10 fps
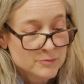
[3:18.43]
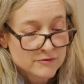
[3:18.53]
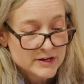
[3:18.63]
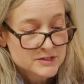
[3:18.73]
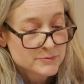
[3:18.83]
It
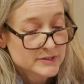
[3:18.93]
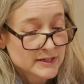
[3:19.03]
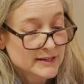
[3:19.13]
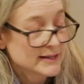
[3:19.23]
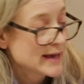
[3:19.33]
provides a
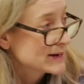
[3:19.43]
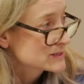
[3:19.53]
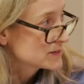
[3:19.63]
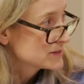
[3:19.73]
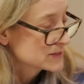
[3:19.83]
particularly
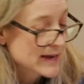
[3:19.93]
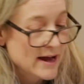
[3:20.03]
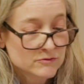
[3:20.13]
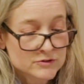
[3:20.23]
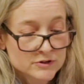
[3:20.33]
excellent
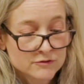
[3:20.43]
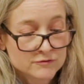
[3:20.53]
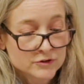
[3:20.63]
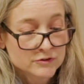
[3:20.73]
account of